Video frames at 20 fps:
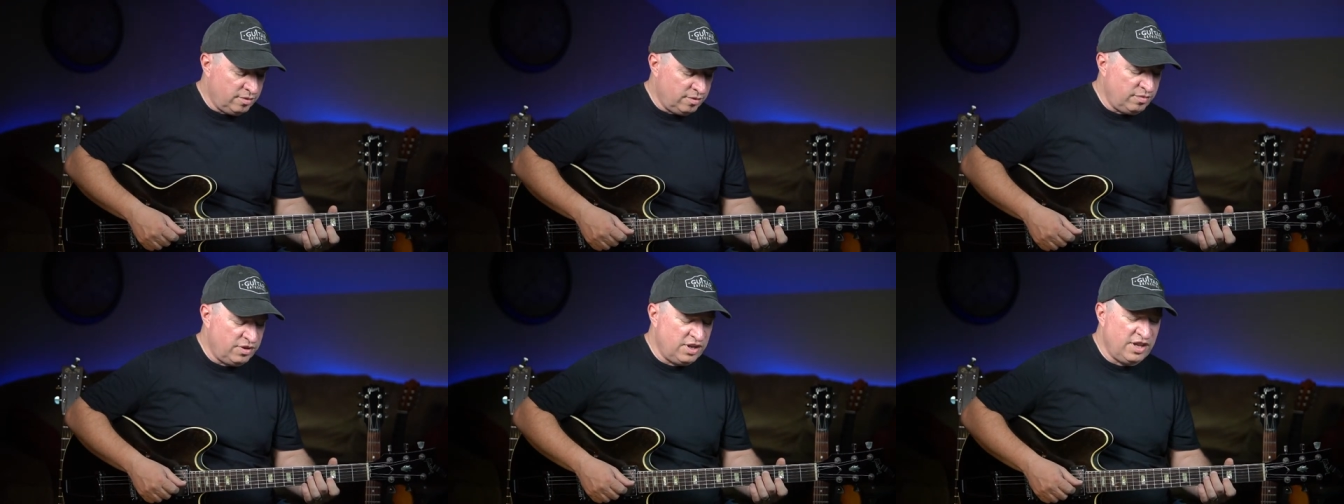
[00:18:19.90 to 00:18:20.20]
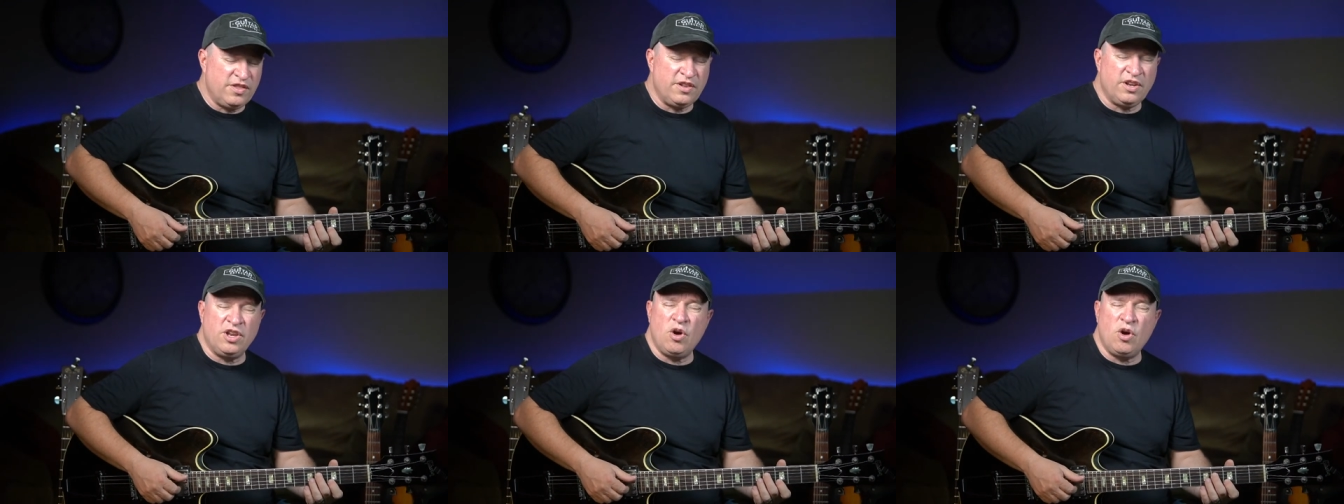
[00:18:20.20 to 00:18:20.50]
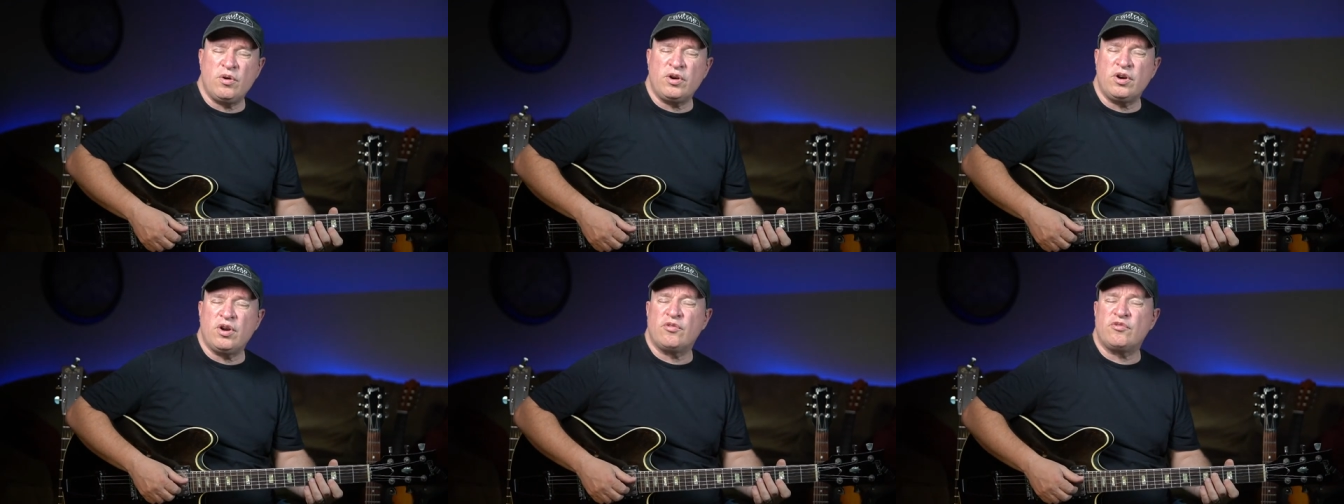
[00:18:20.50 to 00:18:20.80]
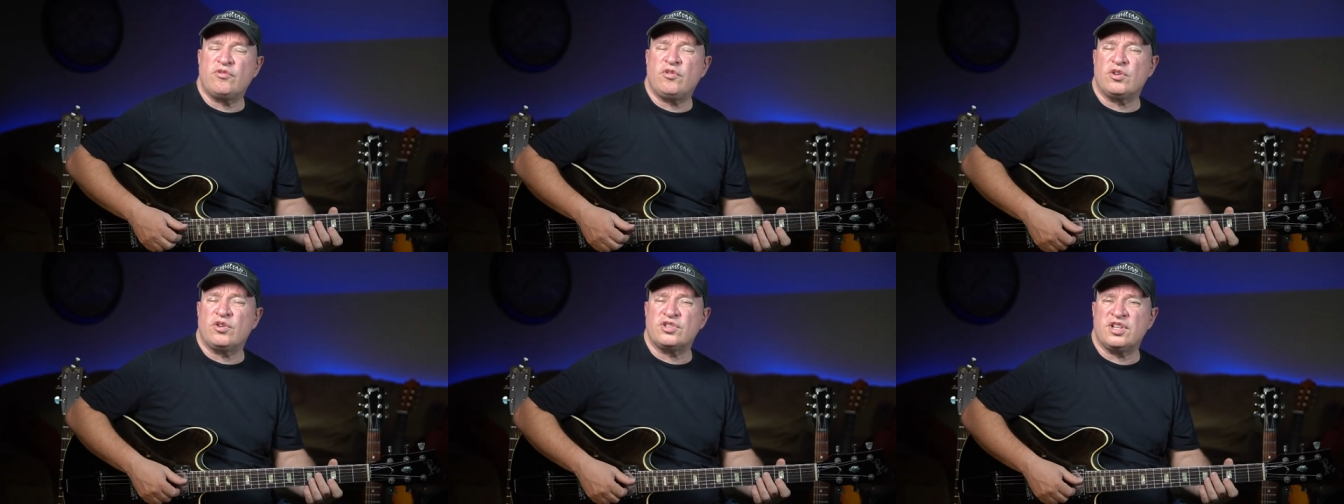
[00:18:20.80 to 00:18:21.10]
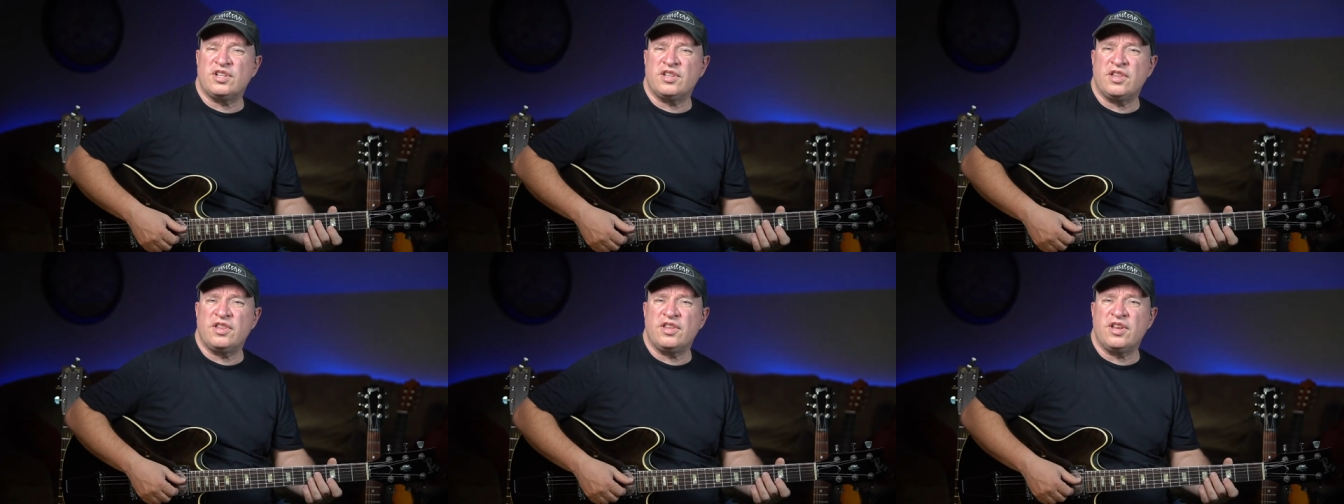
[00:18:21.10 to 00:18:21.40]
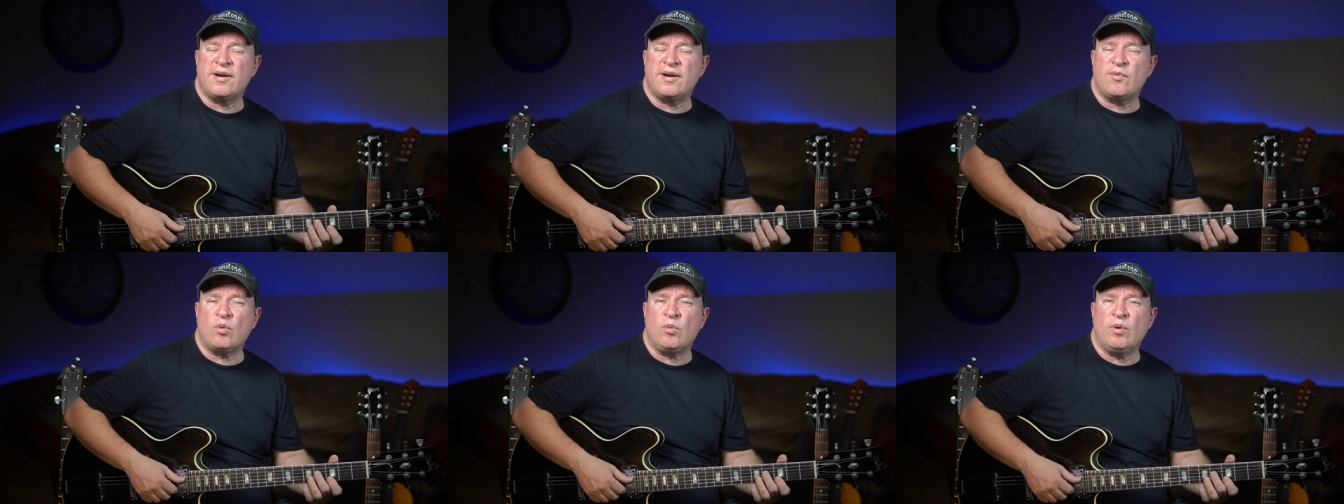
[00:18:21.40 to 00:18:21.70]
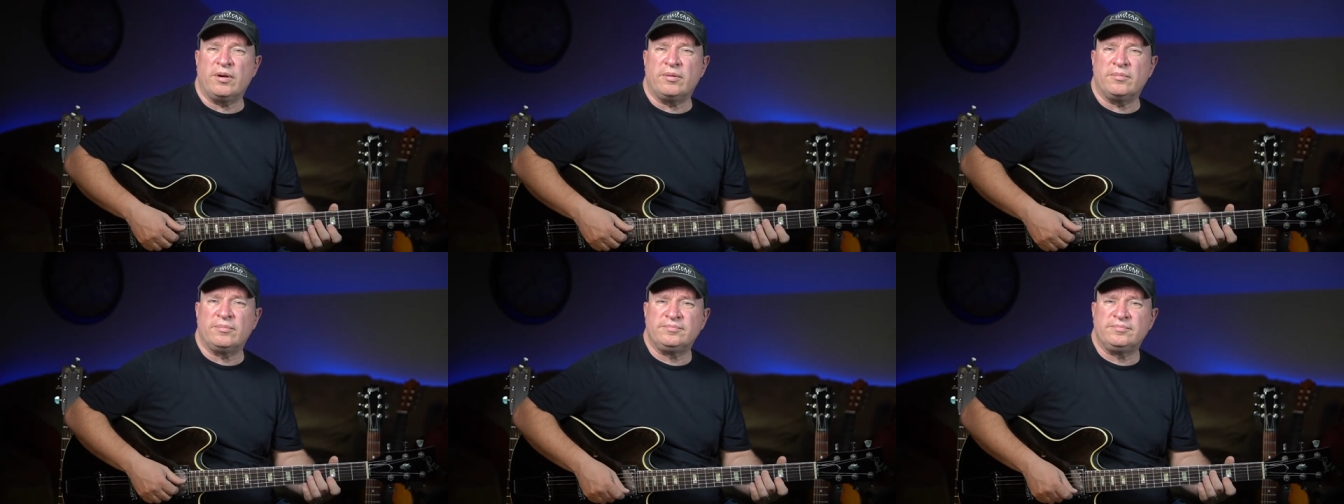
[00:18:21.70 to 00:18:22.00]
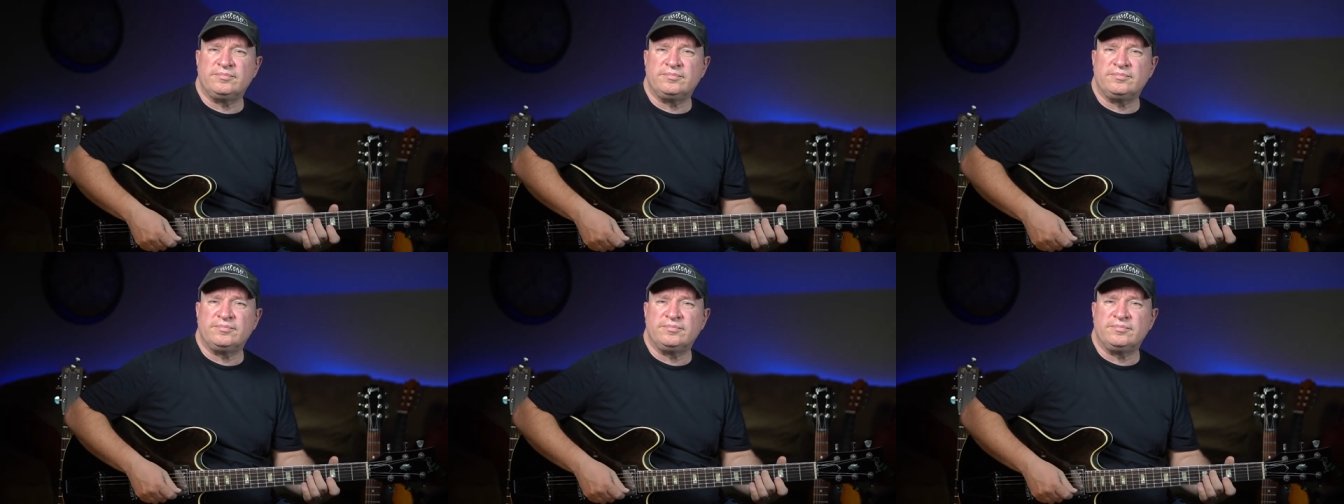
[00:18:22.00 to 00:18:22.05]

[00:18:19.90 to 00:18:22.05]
play the lower note first and then the upper one.